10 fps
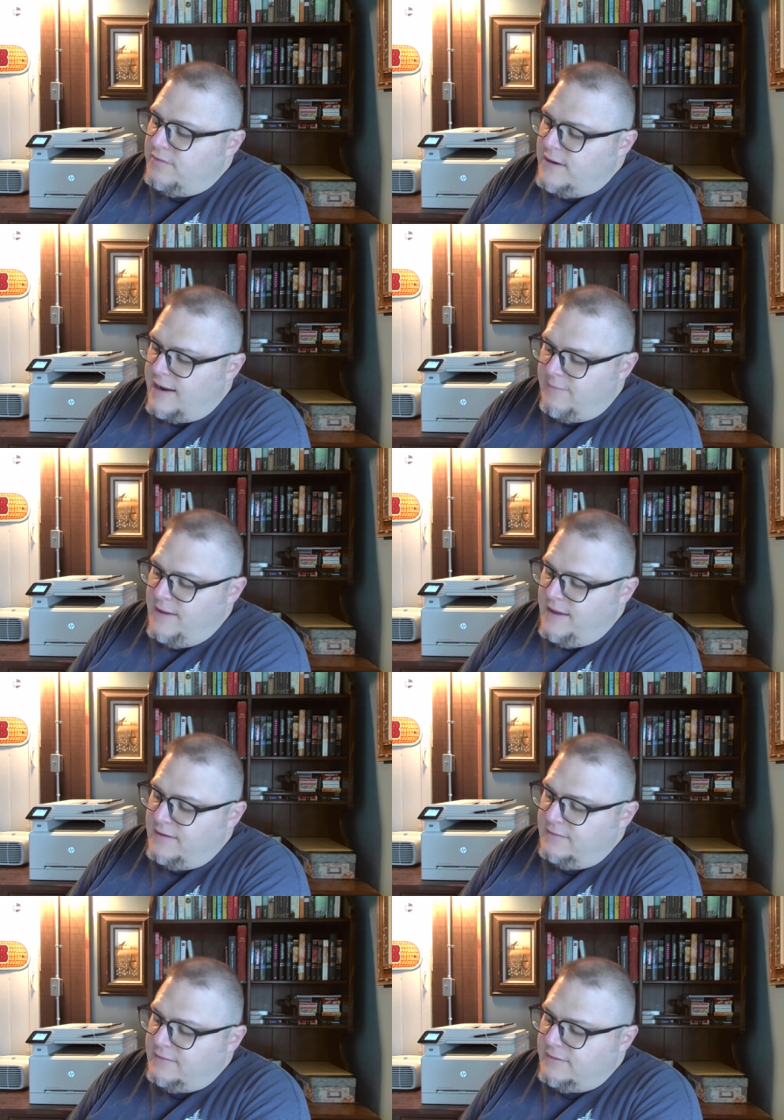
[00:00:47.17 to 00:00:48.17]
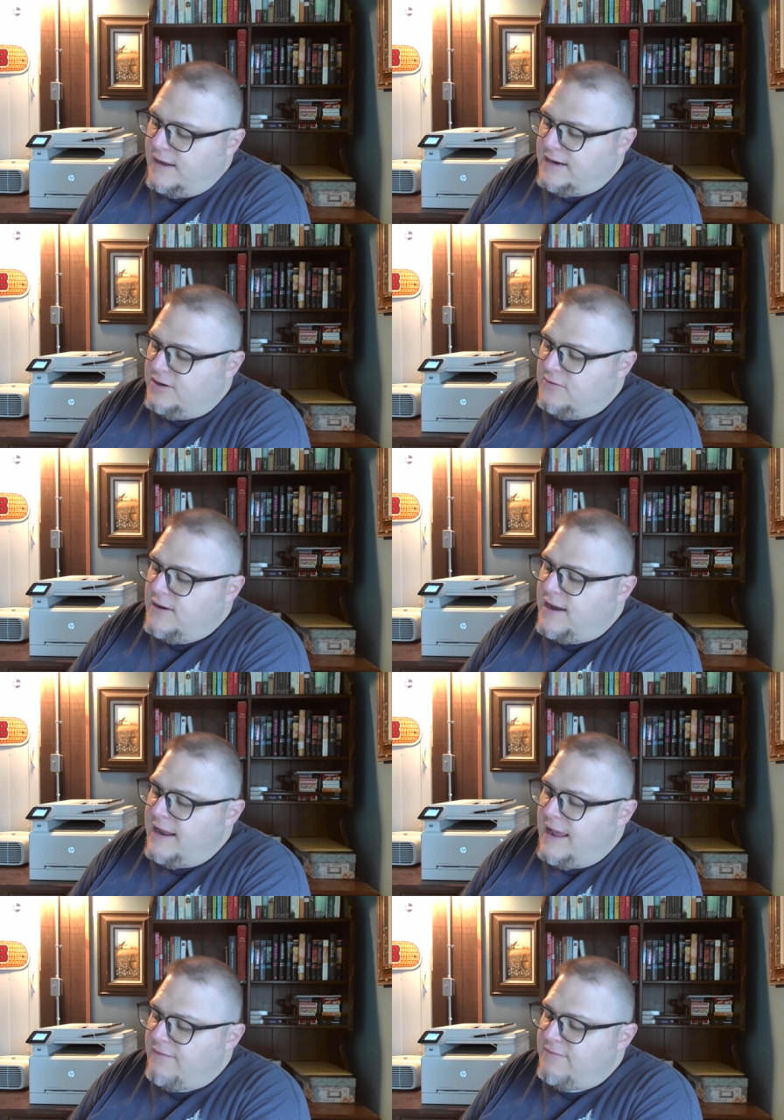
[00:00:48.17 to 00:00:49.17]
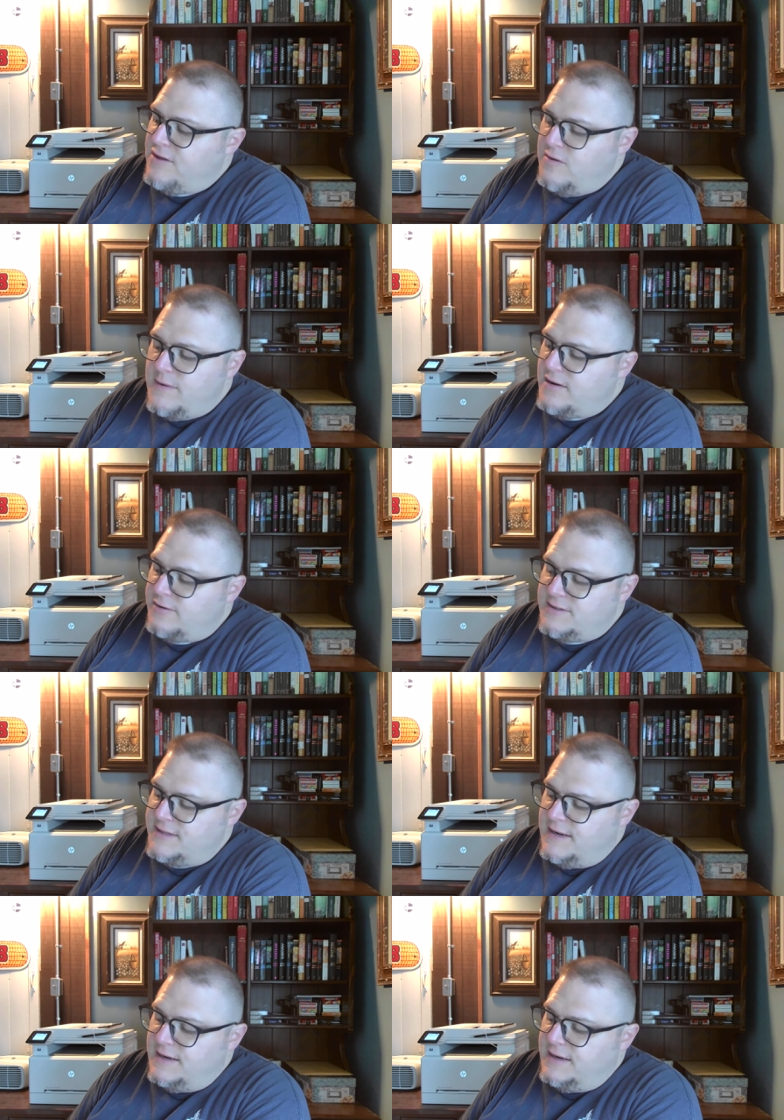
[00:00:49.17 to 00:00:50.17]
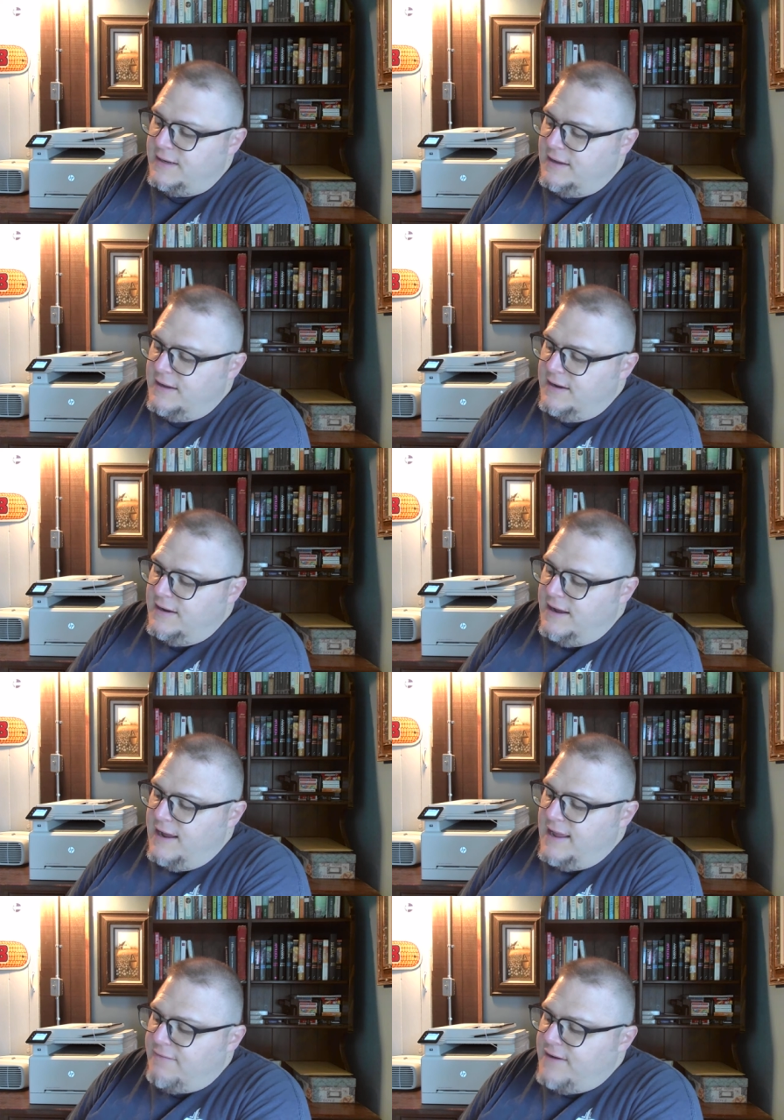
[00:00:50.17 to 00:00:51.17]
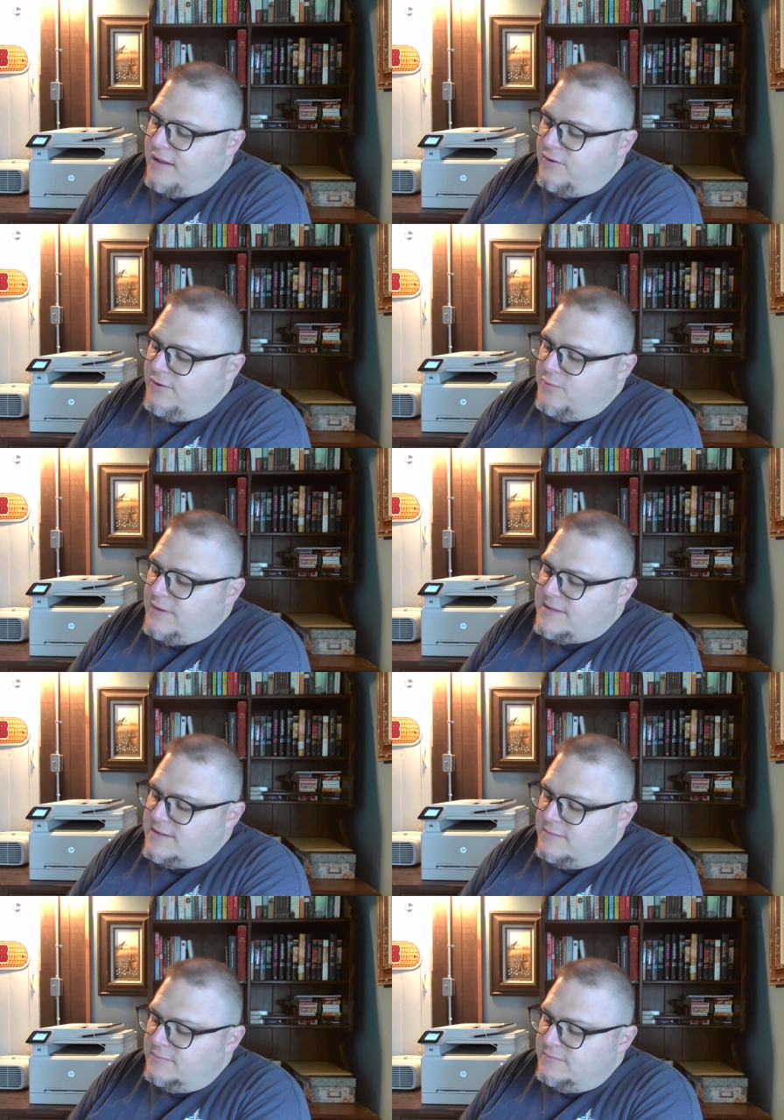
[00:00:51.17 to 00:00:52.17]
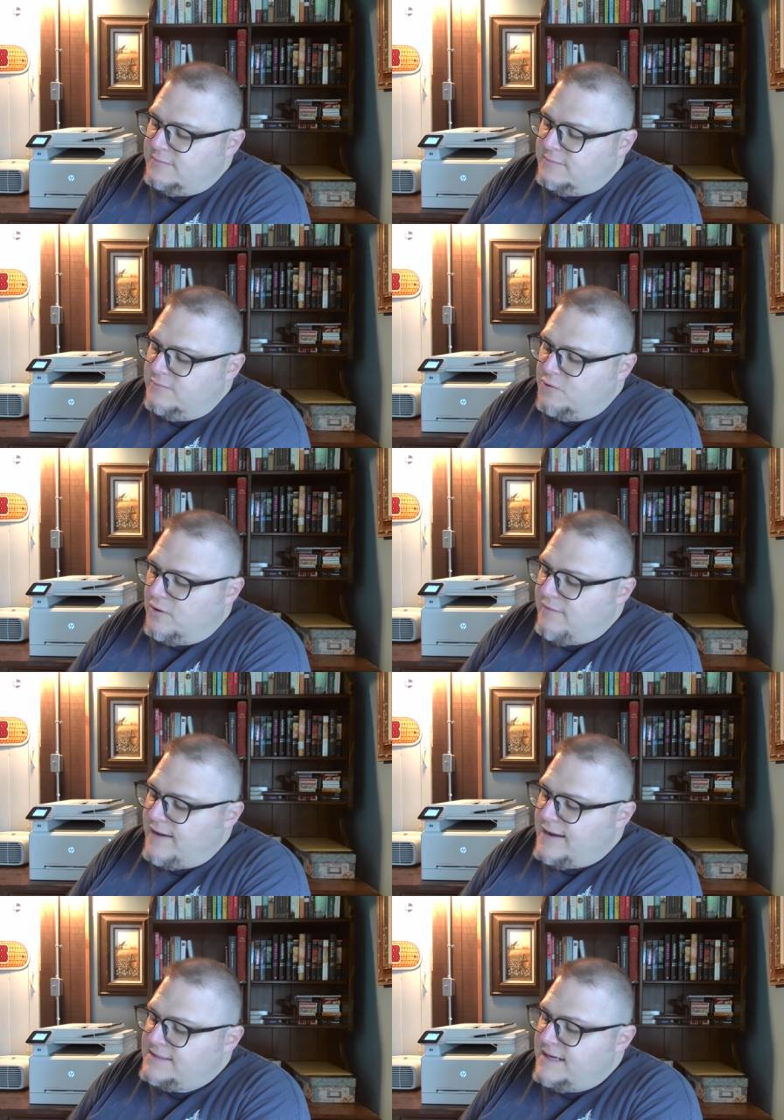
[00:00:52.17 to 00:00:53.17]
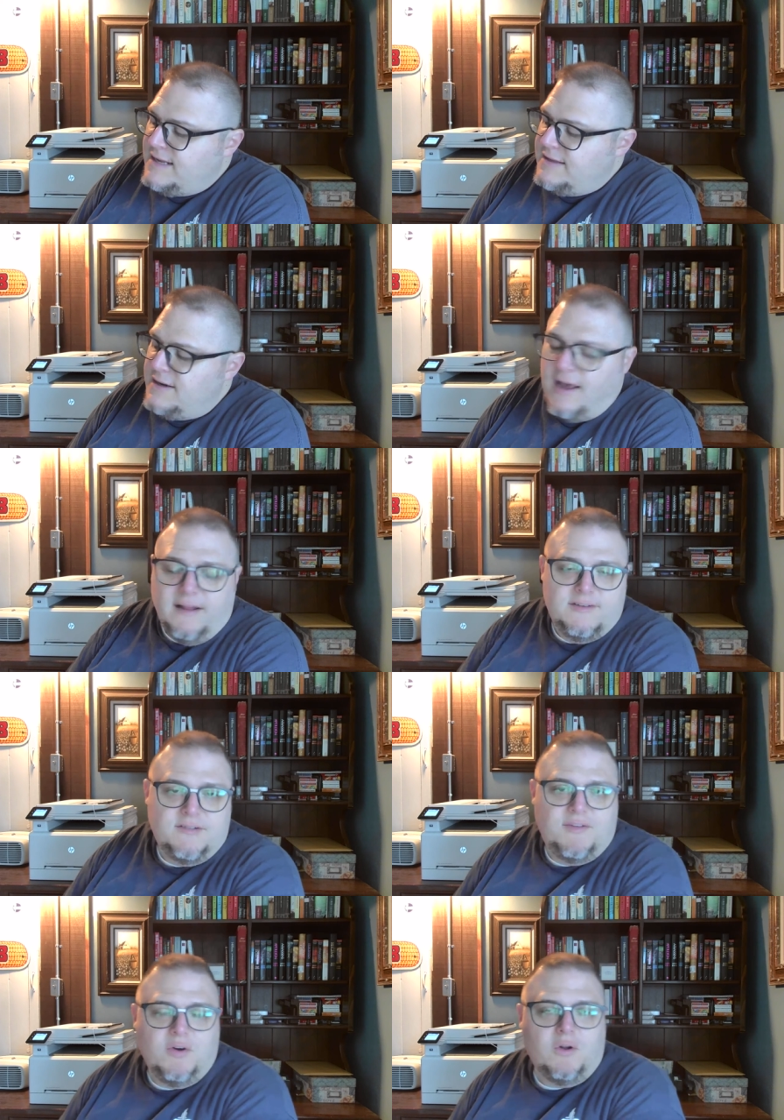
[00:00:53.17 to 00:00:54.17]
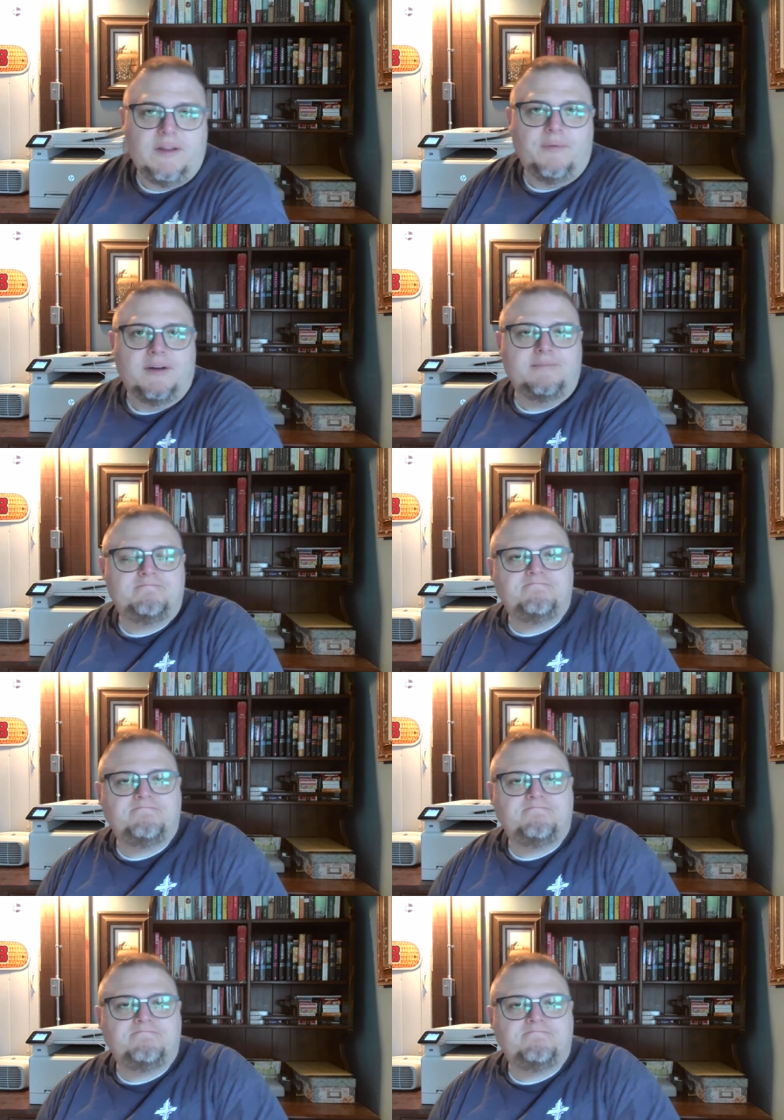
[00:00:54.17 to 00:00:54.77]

not a man. I do not have human understanding. I have not learned wisdom, nor have I attained the knowledge of the Holy One